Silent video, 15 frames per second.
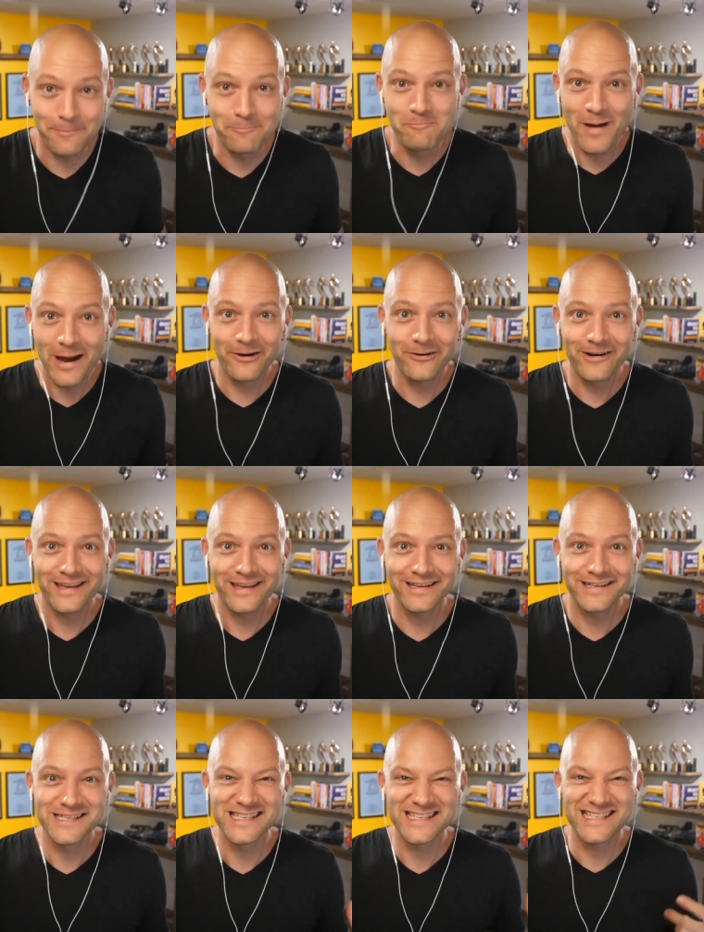
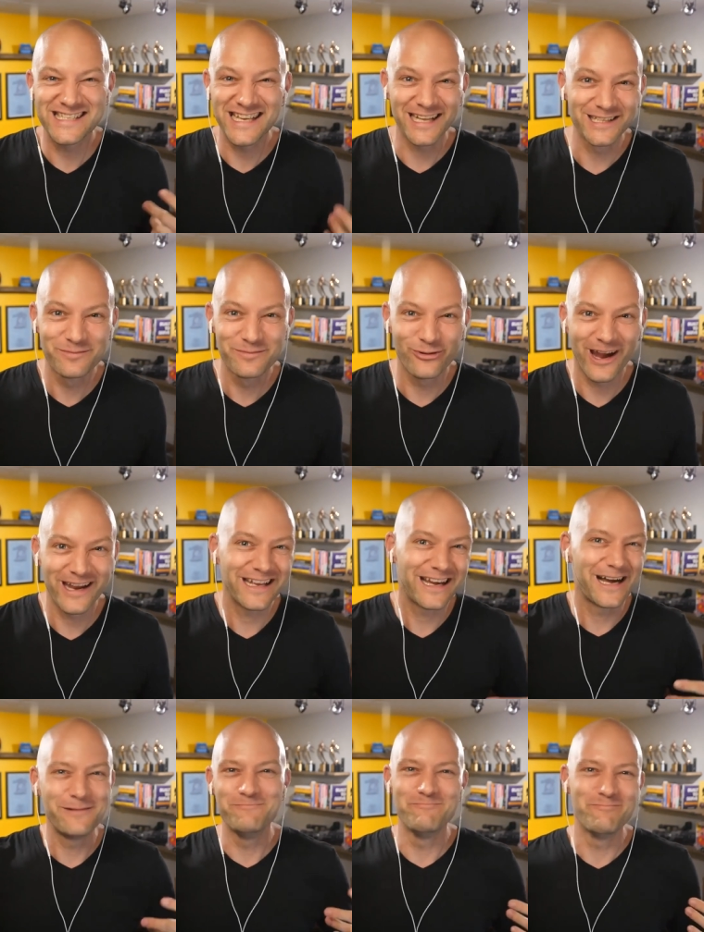Americans celebrate
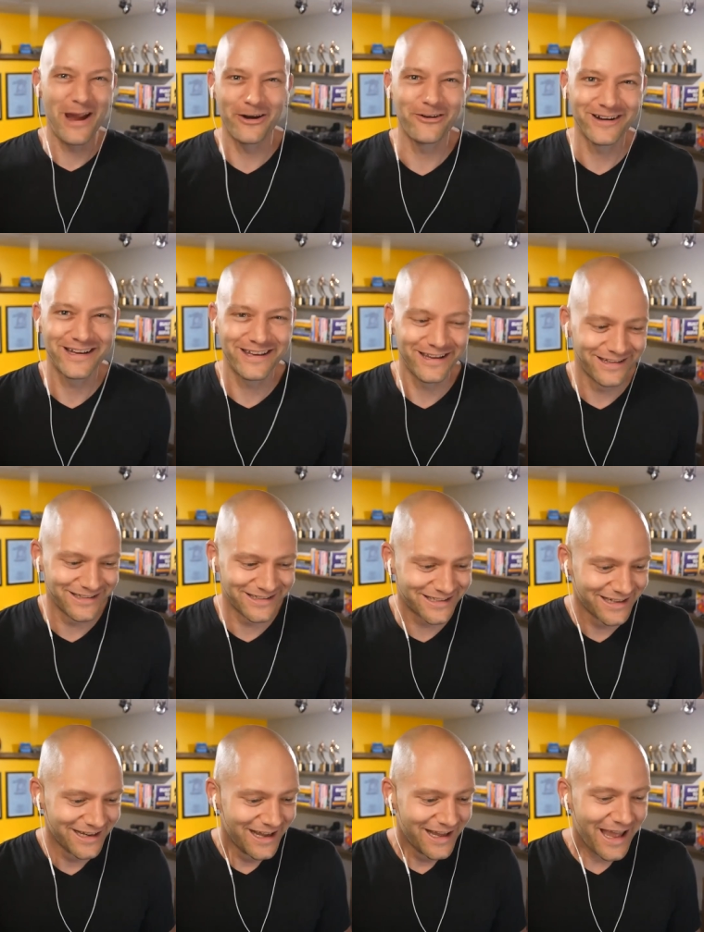Americans